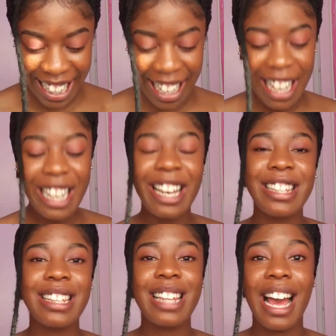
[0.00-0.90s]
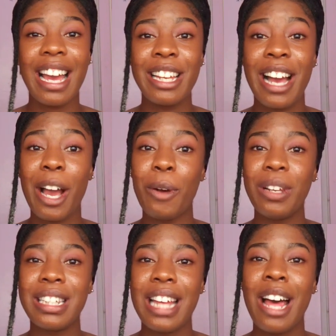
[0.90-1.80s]
Ndio sasa
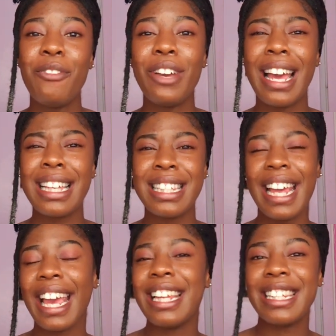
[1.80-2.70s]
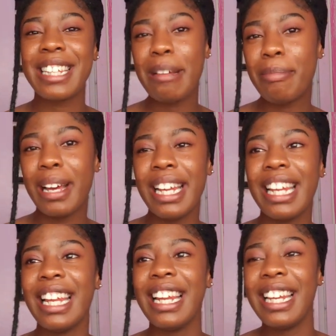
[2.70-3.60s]
akauliza, have you guys taken supper?
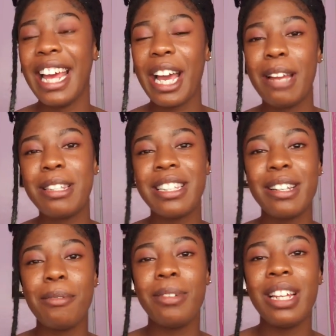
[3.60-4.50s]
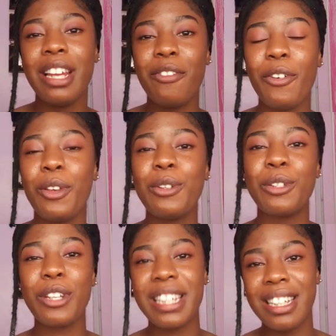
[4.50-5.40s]
Nini nini, can nini for you,
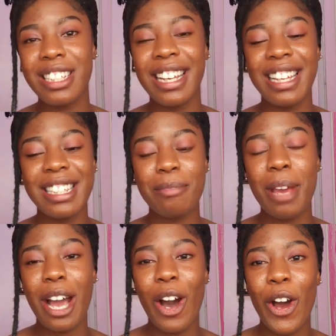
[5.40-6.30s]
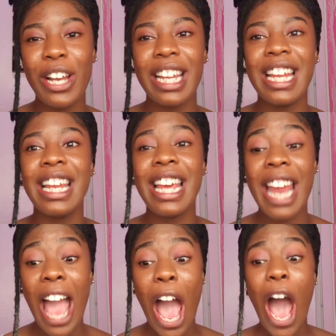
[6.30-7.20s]
sausages, bacon, nini nini.
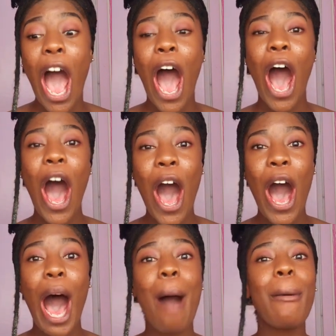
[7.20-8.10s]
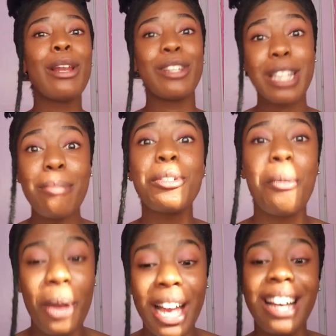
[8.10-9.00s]
Ha! Hapa ndio sasa mdomo
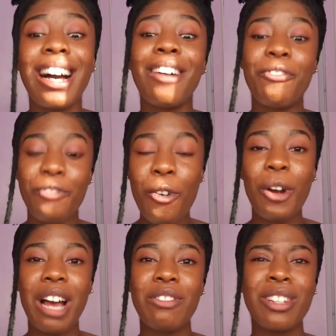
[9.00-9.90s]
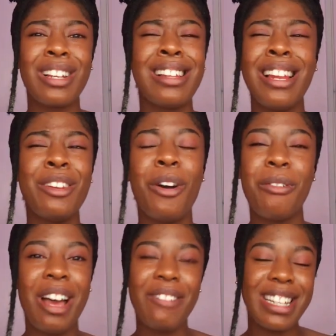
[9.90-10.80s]
ikafunguka vizuri. No, we
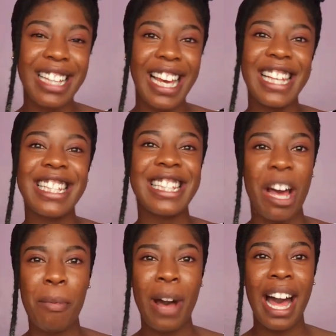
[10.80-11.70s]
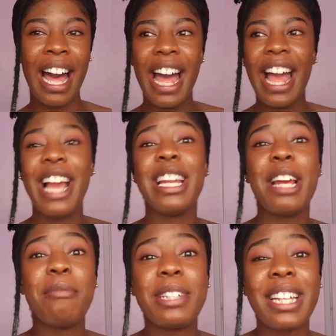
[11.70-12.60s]
haven't taken supper. And
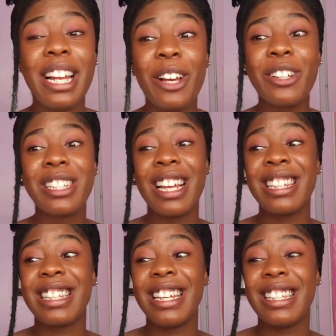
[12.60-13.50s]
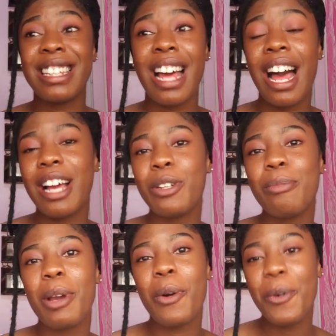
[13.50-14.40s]
Michelle goes and says, ah,
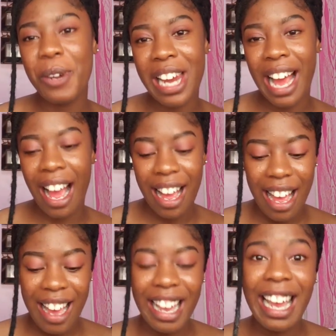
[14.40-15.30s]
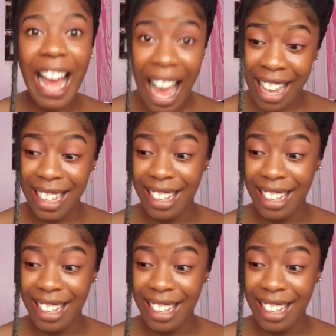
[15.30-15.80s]
tumekula. Guy!